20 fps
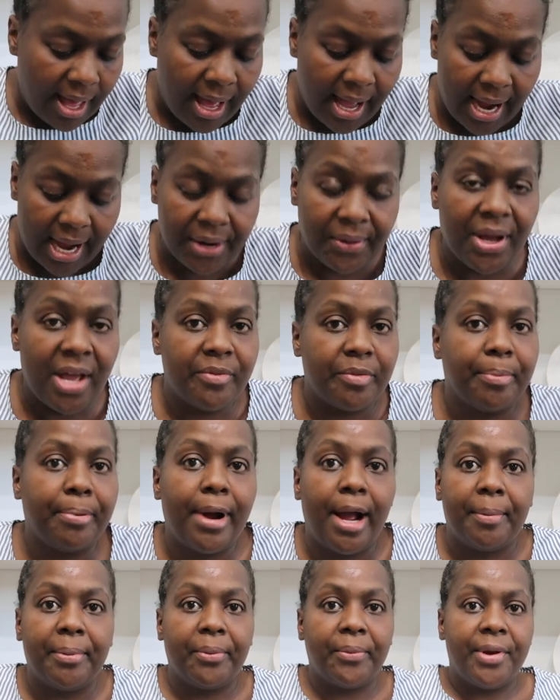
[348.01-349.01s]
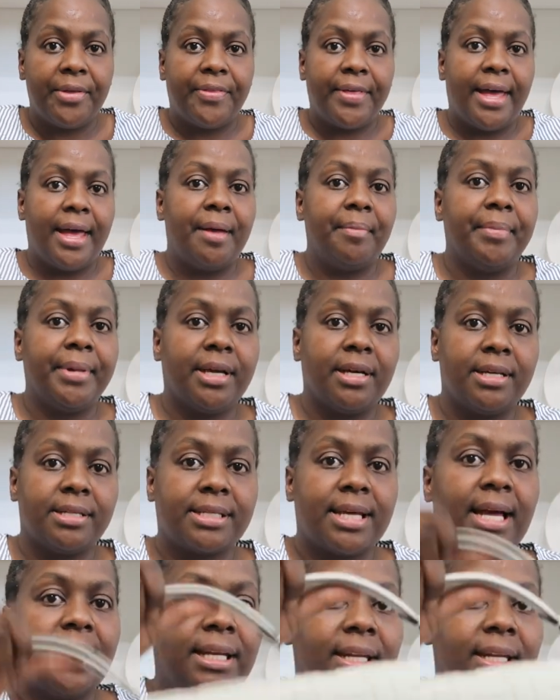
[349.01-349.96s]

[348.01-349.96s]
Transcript: I don't have a problem with that because I